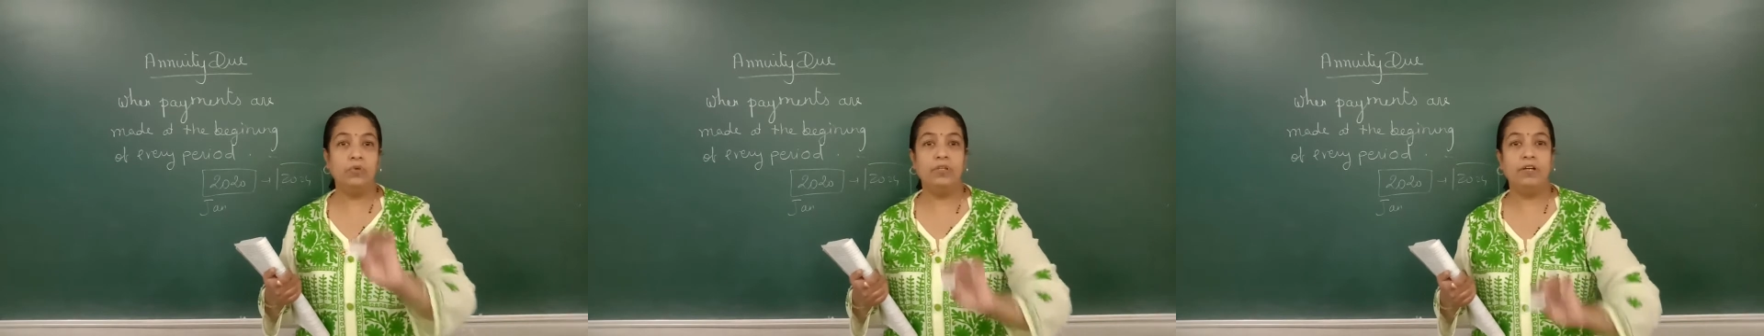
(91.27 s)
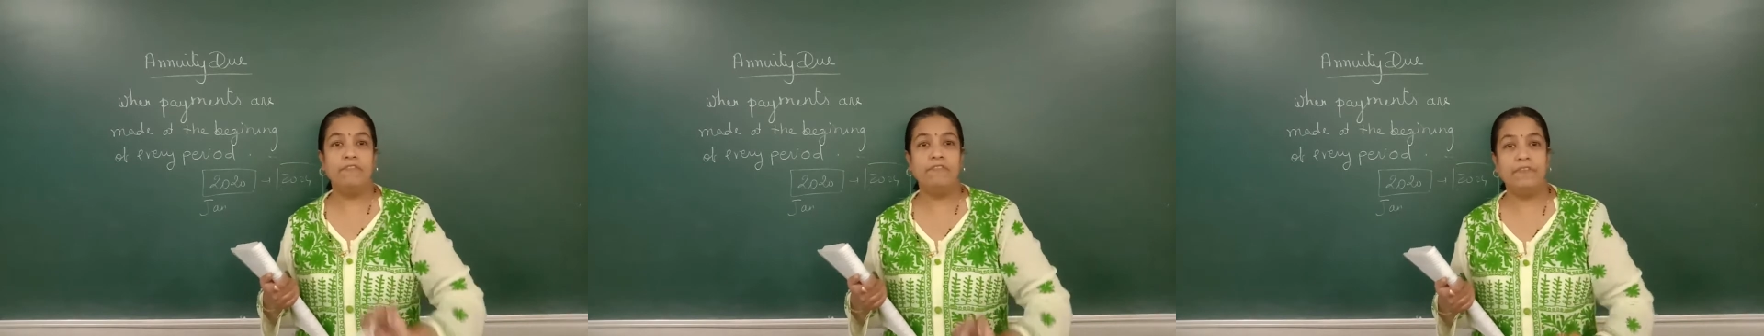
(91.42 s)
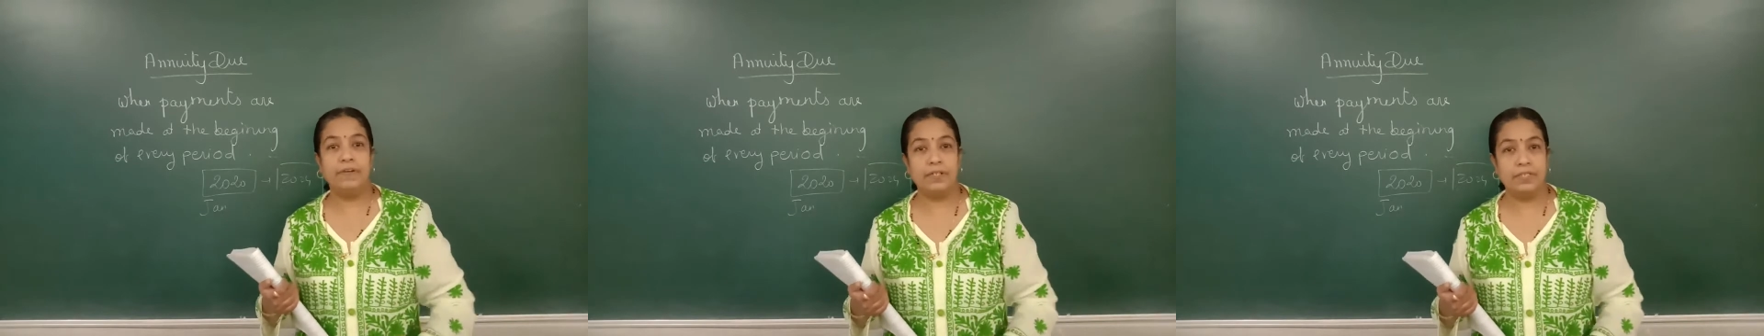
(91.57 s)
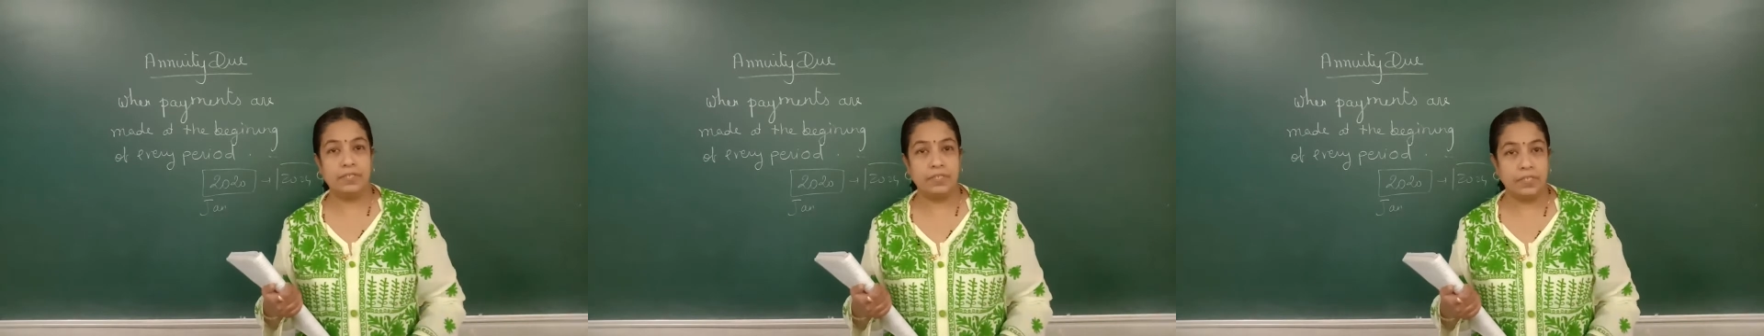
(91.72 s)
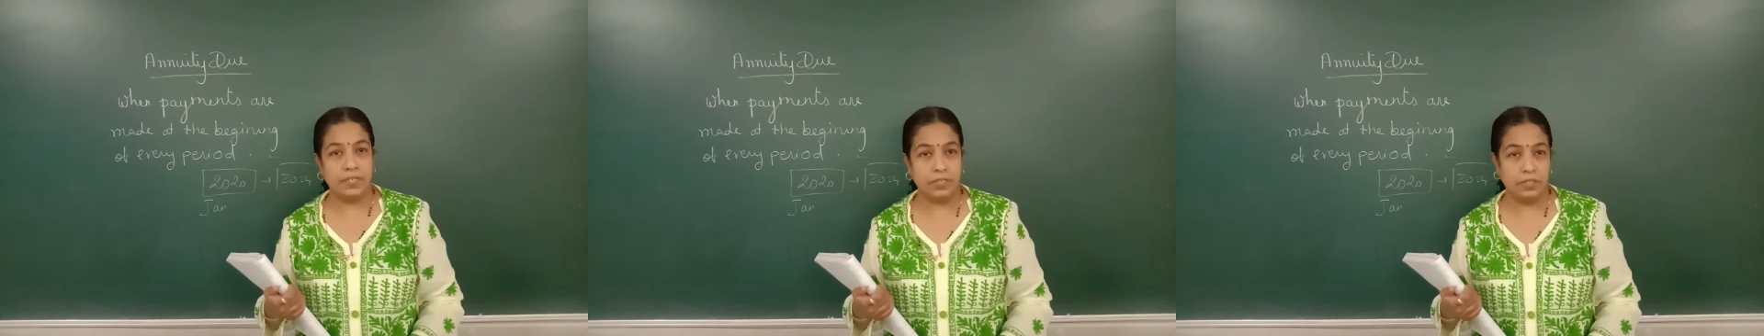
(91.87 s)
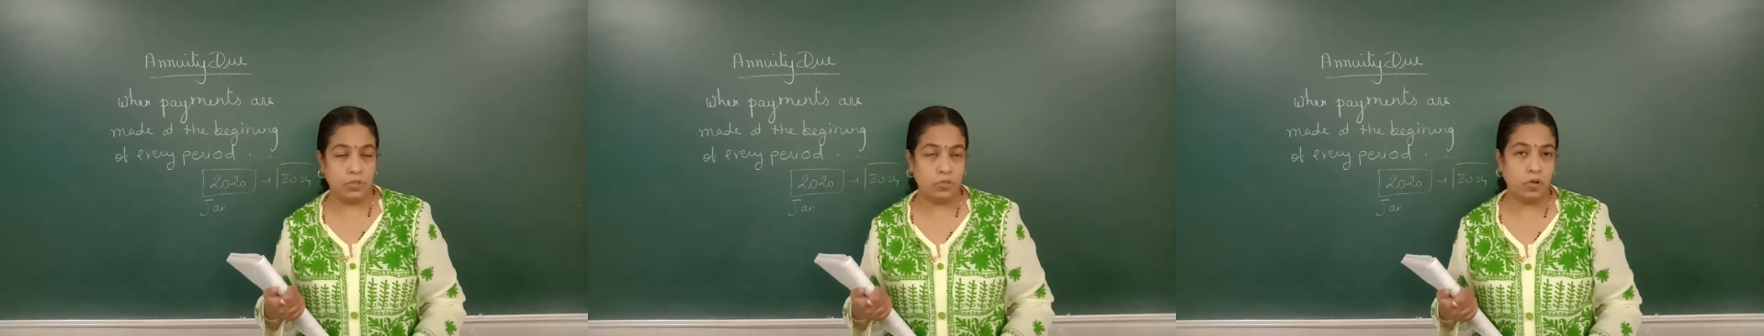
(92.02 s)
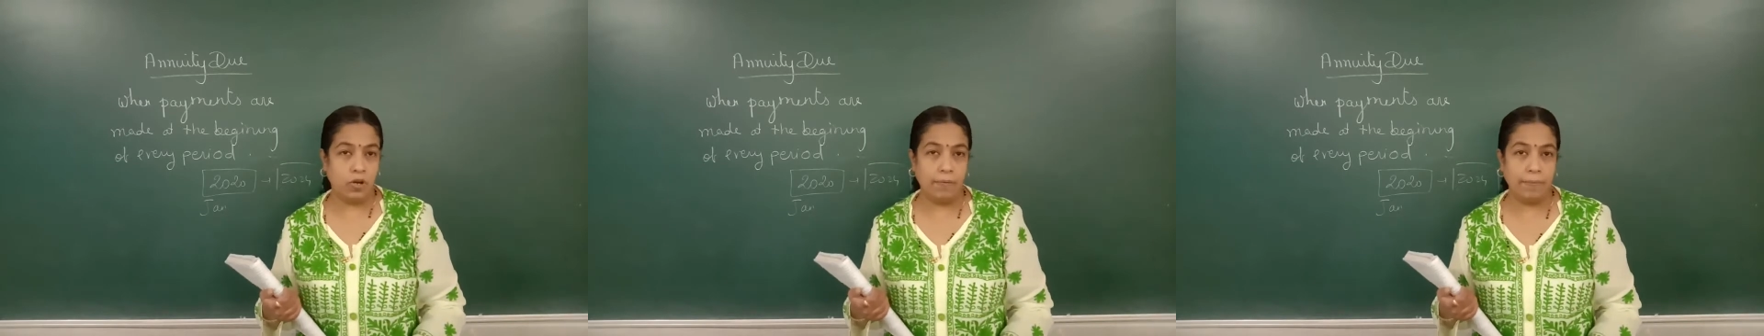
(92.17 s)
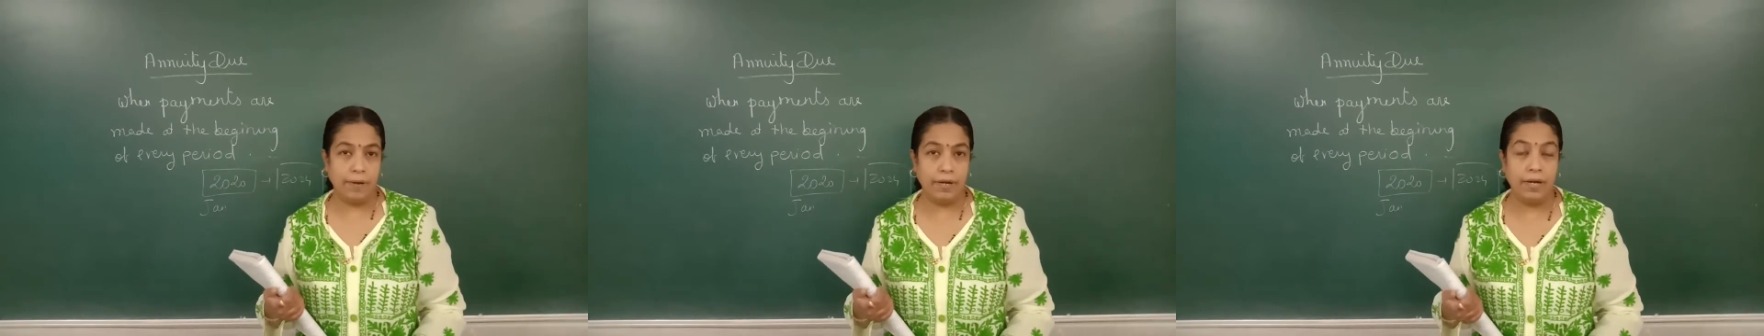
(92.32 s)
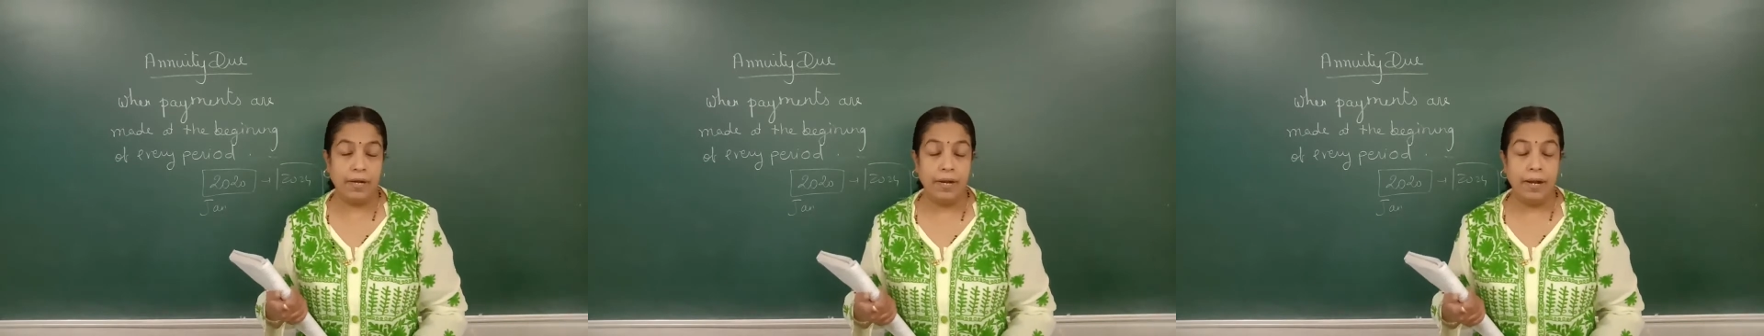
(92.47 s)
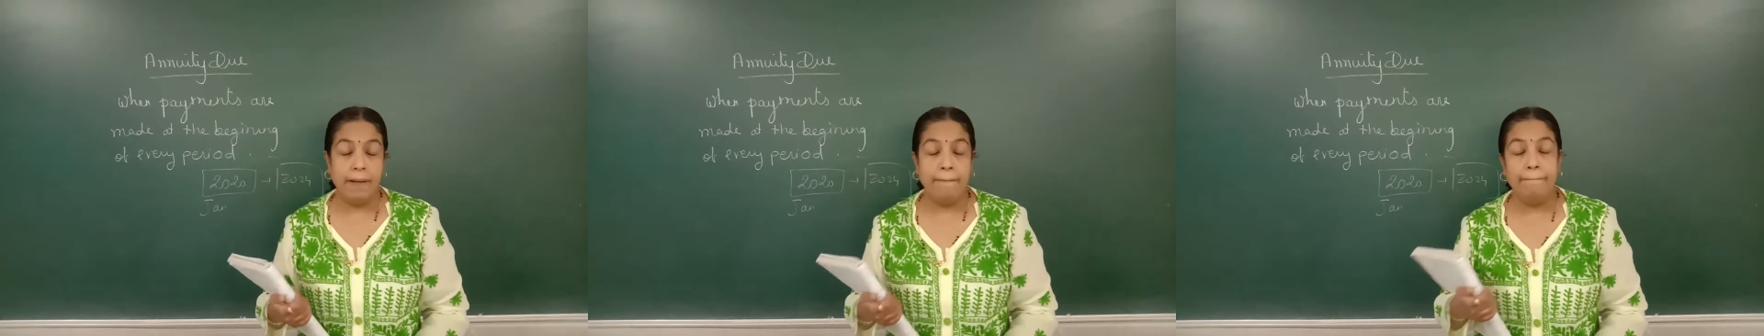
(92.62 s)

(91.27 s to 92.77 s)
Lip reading: do the first installment.